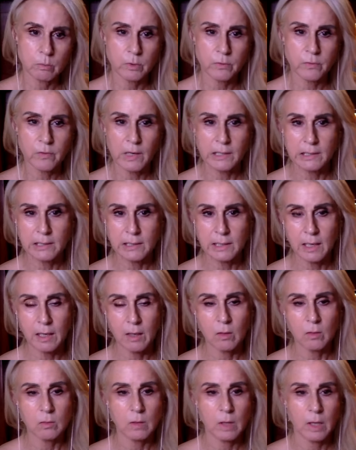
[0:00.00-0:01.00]
finding
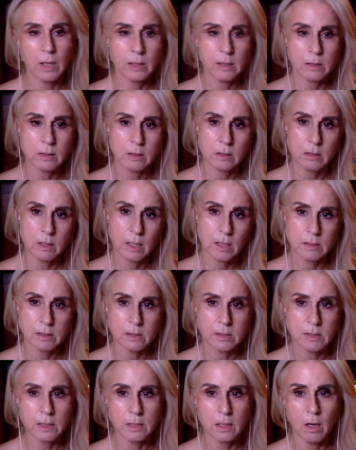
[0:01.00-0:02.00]
out, like,
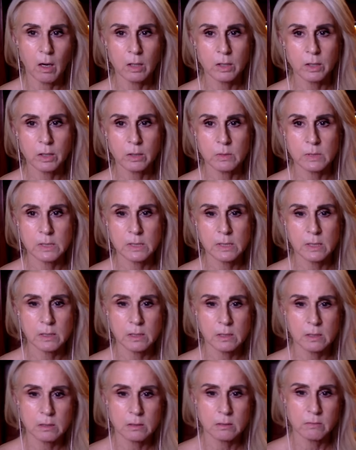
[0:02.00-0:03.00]
as innocuous
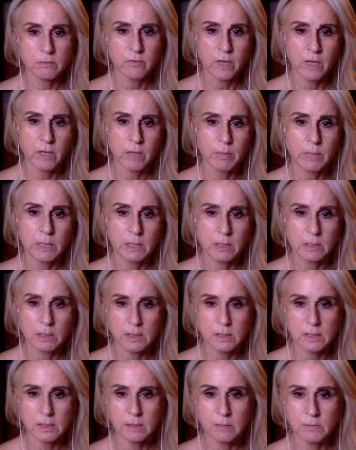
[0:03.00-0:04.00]
as vaping
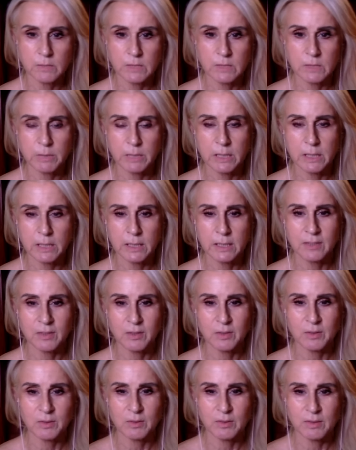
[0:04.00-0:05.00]
seemed to be,
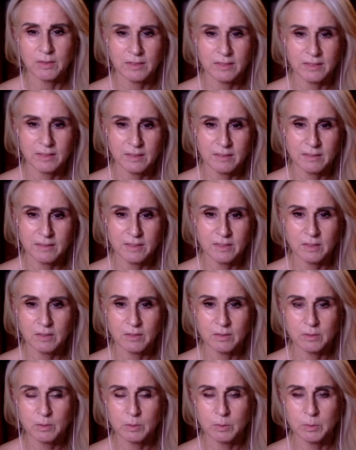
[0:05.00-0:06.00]
or in the, you
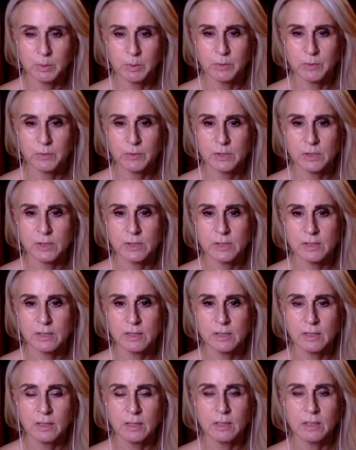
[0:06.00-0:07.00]
know, when we were first
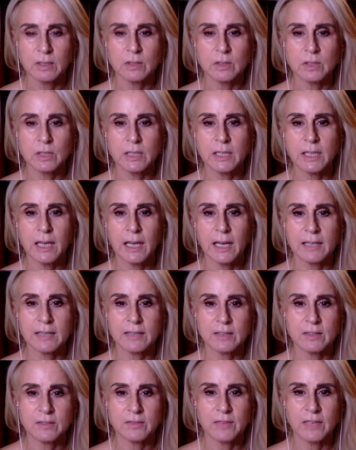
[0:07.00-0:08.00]
looking at
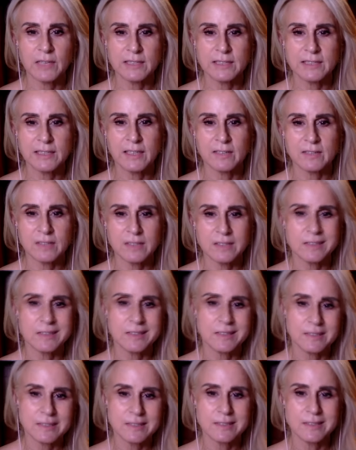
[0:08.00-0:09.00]
it, they're finding out like,
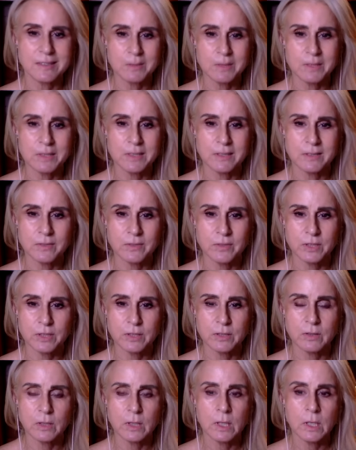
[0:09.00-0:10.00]
oh, that's not really good for
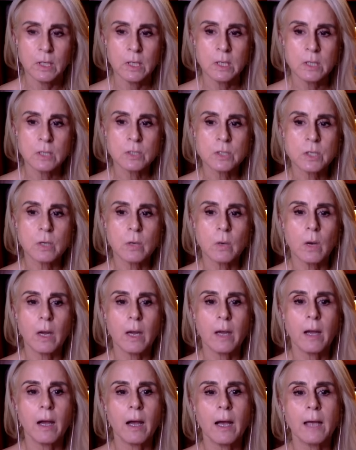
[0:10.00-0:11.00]
you. So
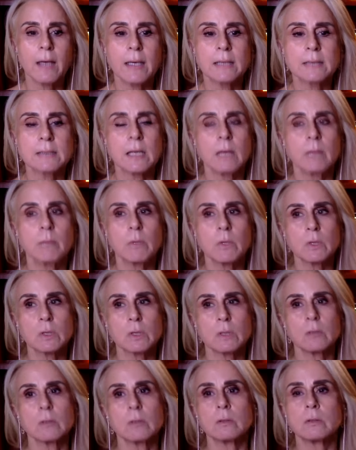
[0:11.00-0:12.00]
I guess I'm a
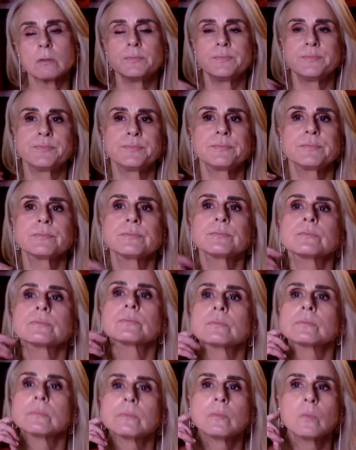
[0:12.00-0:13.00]
little
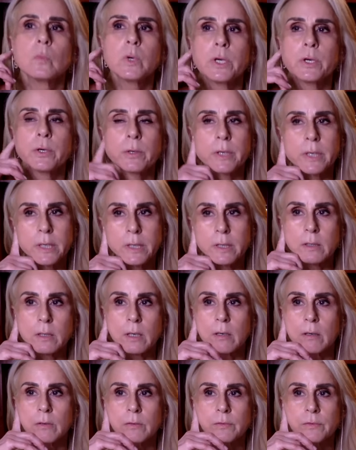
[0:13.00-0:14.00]
weary
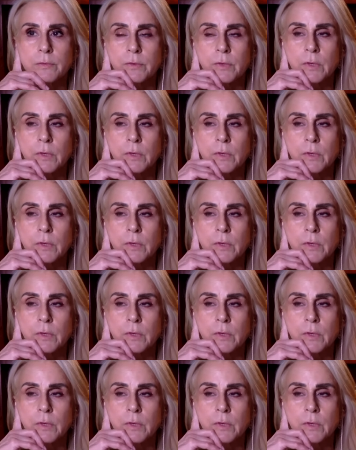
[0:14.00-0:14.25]
of